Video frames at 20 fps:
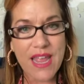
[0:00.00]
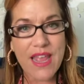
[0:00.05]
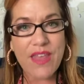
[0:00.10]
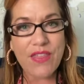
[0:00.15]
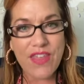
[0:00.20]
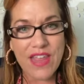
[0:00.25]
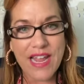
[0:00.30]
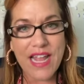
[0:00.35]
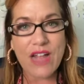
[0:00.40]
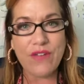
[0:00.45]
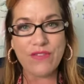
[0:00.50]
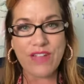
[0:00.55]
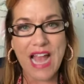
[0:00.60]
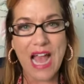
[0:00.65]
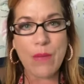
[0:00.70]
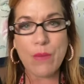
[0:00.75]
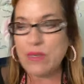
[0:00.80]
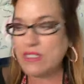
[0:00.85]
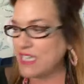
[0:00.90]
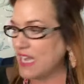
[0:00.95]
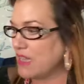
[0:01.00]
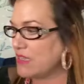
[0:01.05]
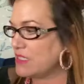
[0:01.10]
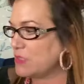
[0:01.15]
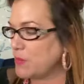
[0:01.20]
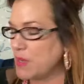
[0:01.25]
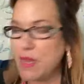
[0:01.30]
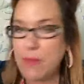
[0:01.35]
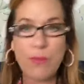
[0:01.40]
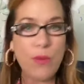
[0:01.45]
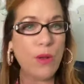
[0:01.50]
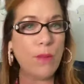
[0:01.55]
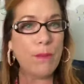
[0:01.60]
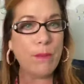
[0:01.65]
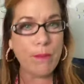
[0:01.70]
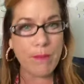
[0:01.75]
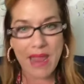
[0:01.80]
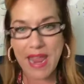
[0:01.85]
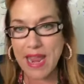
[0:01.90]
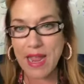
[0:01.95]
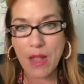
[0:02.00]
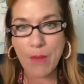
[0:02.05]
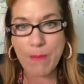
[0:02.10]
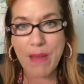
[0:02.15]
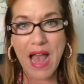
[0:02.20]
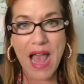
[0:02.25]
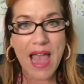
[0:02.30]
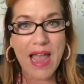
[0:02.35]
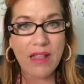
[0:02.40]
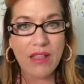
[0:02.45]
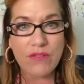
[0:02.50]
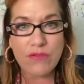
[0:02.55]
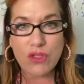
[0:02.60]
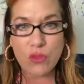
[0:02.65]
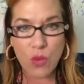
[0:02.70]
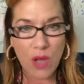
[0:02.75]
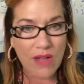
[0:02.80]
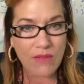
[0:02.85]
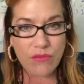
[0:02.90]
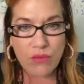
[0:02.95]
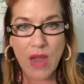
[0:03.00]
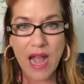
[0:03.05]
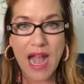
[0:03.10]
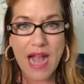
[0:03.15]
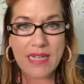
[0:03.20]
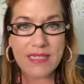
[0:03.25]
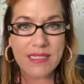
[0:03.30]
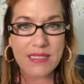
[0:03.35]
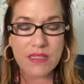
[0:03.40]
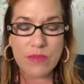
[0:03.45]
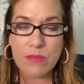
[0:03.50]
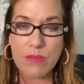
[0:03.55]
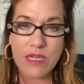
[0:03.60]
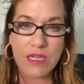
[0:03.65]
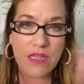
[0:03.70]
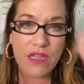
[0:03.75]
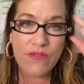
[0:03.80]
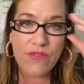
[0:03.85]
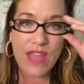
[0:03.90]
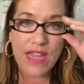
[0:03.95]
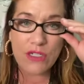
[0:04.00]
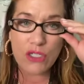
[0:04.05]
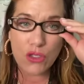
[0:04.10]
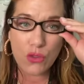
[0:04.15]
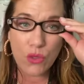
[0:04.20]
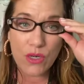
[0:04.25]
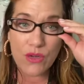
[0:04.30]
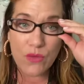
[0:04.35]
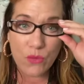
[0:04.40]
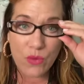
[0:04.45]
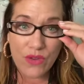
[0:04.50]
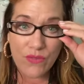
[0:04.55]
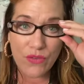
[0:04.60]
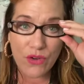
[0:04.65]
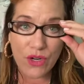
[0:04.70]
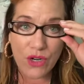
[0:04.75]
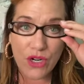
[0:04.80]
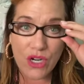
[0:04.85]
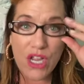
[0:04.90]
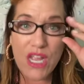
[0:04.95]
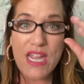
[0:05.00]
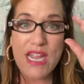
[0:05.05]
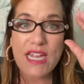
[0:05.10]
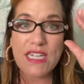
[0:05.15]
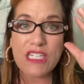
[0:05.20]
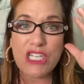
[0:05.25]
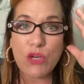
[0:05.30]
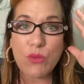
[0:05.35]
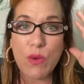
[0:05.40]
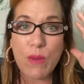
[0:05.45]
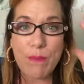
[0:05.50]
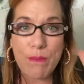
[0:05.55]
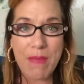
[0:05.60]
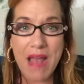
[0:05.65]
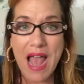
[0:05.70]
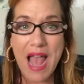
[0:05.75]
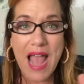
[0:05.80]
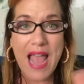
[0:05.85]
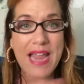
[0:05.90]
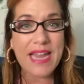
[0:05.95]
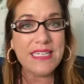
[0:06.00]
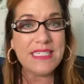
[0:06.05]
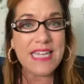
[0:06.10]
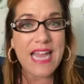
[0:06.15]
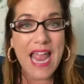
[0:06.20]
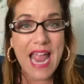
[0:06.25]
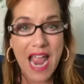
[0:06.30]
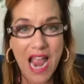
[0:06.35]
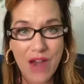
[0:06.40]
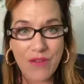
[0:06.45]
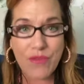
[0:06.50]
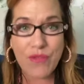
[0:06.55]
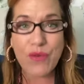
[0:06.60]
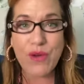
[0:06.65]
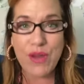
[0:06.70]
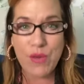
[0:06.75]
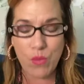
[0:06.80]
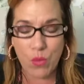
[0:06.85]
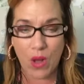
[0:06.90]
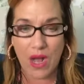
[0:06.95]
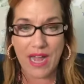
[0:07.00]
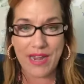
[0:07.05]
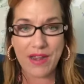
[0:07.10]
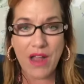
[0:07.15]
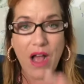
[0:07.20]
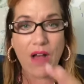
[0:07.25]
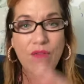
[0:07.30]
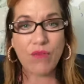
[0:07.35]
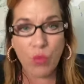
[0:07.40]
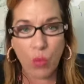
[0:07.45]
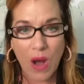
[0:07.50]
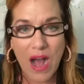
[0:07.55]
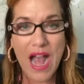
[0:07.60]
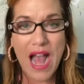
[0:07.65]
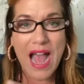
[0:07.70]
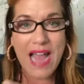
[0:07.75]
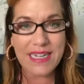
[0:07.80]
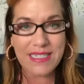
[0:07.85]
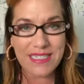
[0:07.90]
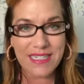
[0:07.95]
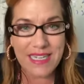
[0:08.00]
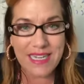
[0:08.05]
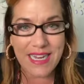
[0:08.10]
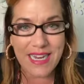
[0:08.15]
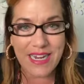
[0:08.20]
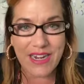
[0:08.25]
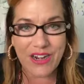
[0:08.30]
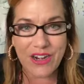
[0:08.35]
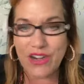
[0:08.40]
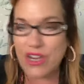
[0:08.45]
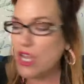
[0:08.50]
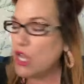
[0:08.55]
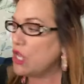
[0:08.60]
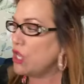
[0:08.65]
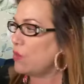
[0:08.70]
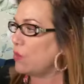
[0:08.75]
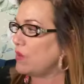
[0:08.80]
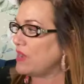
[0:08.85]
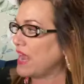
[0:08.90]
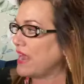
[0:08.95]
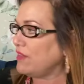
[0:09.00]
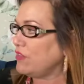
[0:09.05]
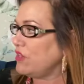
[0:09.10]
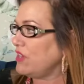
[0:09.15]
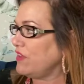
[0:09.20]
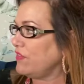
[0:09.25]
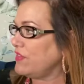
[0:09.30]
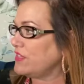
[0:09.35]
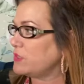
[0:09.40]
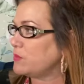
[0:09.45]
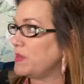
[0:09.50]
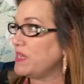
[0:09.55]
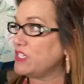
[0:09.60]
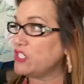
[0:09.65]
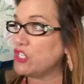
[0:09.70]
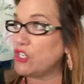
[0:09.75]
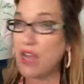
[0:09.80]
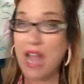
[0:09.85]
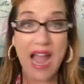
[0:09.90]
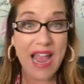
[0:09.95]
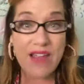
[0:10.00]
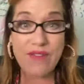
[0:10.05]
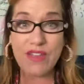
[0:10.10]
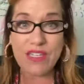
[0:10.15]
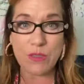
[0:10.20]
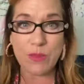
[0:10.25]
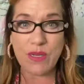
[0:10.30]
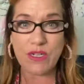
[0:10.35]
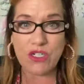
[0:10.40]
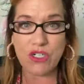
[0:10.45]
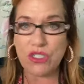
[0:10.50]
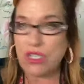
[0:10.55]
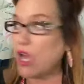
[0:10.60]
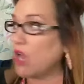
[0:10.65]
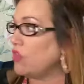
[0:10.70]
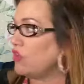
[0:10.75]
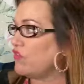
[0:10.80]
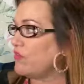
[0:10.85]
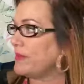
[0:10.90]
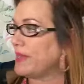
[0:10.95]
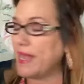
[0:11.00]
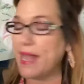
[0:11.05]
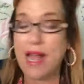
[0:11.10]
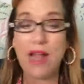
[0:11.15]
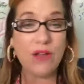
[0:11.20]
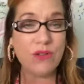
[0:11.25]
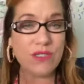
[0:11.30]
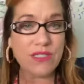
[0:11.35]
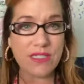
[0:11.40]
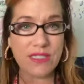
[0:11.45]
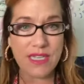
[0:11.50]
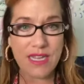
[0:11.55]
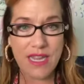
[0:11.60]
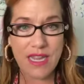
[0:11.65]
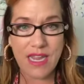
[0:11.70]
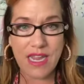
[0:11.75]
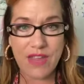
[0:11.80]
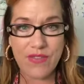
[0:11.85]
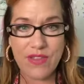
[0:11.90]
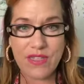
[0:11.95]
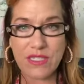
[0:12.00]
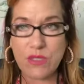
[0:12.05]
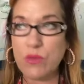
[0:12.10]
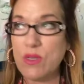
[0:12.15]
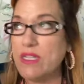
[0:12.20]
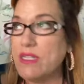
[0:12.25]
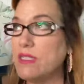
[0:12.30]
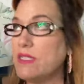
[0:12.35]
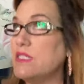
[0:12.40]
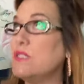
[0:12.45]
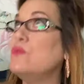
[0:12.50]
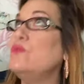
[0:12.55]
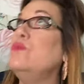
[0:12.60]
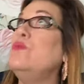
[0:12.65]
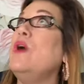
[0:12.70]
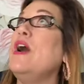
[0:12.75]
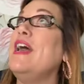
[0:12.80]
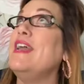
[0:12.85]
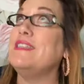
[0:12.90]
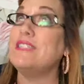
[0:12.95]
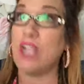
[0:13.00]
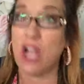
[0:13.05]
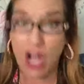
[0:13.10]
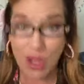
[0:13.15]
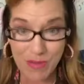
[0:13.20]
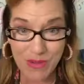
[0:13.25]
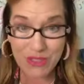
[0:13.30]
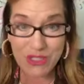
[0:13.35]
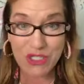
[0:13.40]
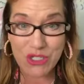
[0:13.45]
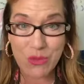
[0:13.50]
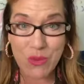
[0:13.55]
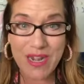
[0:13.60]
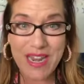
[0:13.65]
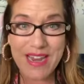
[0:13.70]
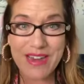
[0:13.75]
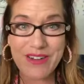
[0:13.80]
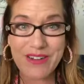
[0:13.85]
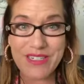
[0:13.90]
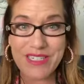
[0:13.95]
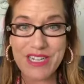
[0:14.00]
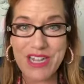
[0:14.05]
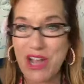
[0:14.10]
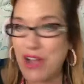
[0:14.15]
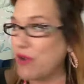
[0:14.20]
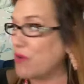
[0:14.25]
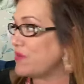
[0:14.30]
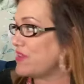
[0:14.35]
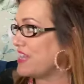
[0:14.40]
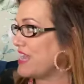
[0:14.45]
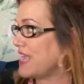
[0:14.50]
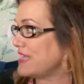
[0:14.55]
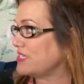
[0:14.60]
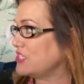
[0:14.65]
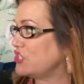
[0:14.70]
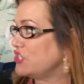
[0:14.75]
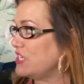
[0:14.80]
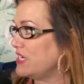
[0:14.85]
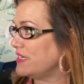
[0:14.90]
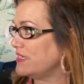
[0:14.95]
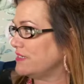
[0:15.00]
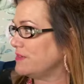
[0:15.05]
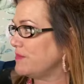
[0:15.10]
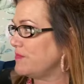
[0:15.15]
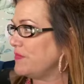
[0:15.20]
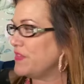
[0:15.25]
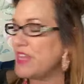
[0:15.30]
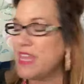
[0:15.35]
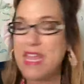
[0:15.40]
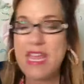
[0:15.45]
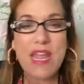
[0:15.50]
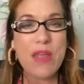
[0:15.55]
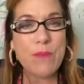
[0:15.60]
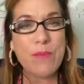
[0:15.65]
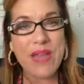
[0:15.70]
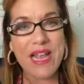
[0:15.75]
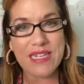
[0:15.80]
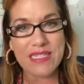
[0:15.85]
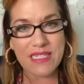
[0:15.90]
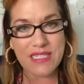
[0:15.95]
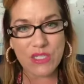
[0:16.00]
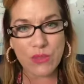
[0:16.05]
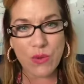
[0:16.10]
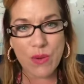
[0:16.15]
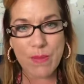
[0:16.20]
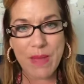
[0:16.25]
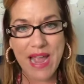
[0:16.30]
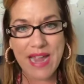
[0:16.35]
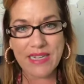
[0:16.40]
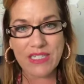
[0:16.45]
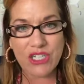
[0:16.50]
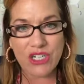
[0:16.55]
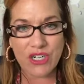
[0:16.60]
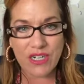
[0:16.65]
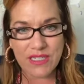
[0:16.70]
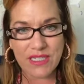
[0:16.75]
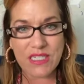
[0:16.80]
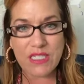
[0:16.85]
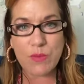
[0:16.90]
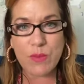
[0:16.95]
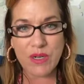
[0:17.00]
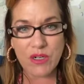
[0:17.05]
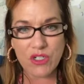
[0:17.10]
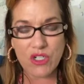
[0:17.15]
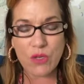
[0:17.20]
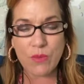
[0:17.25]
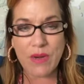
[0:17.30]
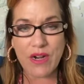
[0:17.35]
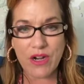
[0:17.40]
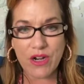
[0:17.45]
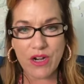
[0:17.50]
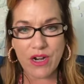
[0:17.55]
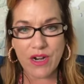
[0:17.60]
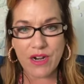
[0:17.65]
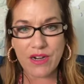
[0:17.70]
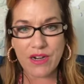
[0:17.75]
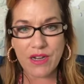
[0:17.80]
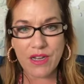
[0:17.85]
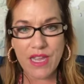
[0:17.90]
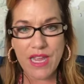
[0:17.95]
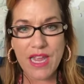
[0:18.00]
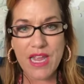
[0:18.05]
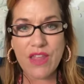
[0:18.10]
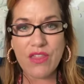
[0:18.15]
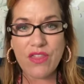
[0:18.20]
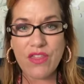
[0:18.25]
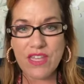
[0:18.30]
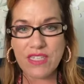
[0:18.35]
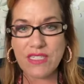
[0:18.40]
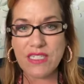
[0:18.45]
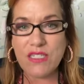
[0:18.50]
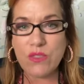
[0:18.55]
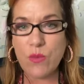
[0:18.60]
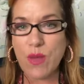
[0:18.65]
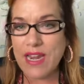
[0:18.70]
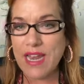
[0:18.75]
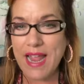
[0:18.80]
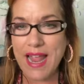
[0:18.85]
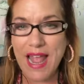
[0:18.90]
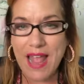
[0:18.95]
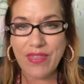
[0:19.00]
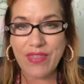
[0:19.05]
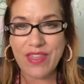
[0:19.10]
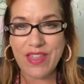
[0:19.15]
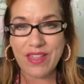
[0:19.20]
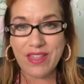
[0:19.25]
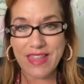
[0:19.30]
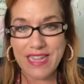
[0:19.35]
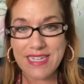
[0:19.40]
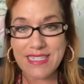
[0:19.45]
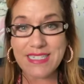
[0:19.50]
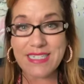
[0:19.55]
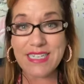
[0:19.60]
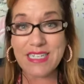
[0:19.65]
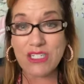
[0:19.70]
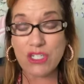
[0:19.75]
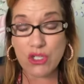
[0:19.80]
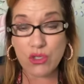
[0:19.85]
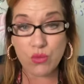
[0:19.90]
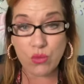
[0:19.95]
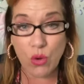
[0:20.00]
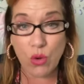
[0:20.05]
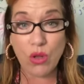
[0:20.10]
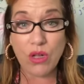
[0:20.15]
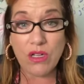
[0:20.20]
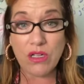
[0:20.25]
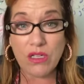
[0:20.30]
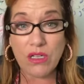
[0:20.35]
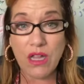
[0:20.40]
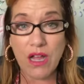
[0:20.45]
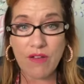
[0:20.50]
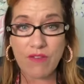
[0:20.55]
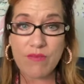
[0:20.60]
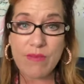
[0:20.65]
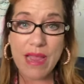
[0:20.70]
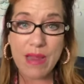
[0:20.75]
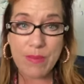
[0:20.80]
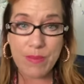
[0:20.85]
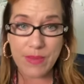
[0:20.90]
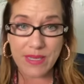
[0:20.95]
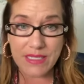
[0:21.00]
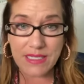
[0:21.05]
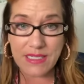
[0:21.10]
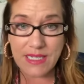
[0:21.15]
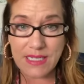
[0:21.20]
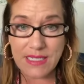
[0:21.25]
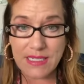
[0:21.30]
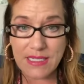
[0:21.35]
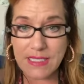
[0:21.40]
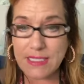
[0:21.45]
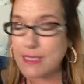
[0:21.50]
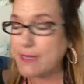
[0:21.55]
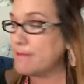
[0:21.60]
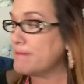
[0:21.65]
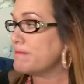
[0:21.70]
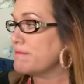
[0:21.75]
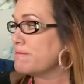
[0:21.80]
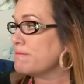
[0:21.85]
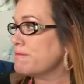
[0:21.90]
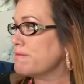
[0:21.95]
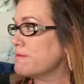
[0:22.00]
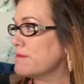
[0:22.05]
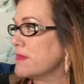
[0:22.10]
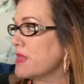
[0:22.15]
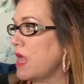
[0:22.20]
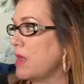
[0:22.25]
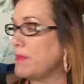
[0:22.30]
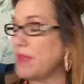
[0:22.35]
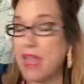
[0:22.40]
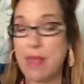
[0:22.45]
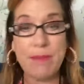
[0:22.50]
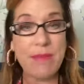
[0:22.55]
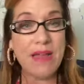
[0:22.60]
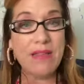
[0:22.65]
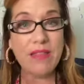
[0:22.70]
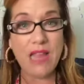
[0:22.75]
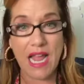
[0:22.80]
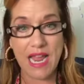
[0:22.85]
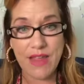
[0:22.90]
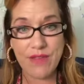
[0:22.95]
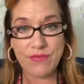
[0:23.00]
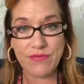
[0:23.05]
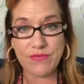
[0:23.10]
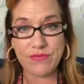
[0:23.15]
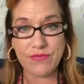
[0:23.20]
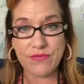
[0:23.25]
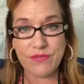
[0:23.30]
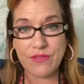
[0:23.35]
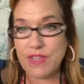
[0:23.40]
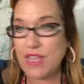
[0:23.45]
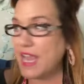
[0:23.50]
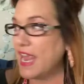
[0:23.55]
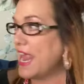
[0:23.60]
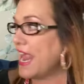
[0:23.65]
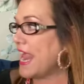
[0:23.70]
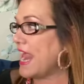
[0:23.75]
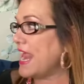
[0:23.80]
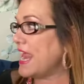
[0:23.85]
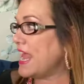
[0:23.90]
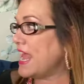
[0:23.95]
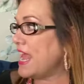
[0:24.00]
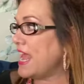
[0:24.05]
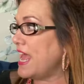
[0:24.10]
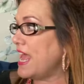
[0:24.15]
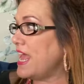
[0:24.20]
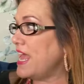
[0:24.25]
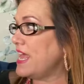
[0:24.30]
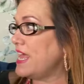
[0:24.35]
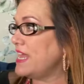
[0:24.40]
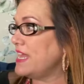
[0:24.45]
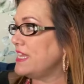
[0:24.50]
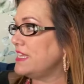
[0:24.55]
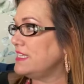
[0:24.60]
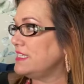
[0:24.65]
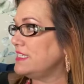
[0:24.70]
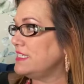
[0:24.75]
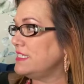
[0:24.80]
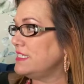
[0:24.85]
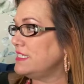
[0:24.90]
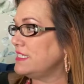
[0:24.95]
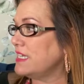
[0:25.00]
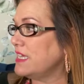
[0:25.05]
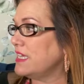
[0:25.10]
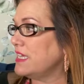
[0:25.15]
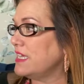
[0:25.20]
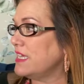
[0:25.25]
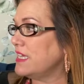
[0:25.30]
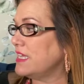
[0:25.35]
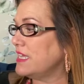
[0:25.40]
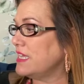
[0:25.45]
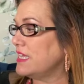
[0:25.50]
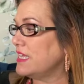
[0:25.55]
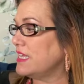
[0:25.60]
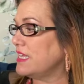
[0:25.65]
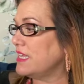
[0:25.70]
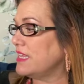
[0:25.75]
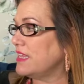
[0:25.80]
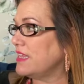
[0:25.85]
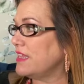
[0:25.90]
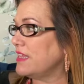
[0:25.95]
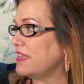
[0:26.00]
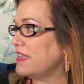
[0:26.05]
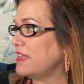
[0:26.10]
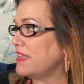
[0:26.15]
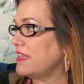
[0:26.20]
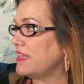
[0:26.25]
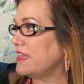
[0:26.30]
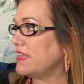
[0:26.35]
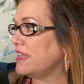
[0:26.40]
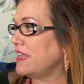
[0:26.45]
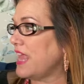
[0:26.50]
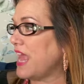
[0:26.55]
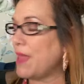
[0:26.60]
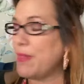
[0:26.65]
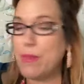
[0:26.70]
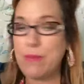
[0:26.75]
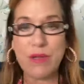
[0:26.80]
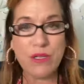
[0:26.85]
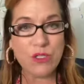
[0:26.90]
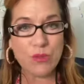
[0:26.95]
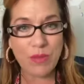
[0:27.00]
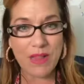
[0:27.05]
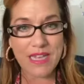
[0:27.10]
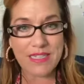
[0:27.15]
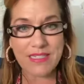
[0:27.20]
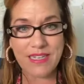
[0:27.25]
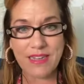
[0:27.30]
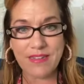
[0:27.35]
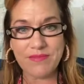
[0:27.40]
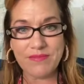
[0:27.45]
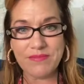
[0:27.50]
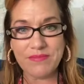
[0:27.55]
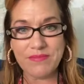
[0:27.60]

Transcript: Think of, God would tell his people, make a pile of 12 rocks in the middle of that Jordan River to remind everyone of what I did here. When I look at this picture, I have these pictures all over my house. And this was, what, almost 20 years ago, next year, because it's a reminder, it's a spiritual marker. This is when I had the least control of my business and my life and had the most blessing.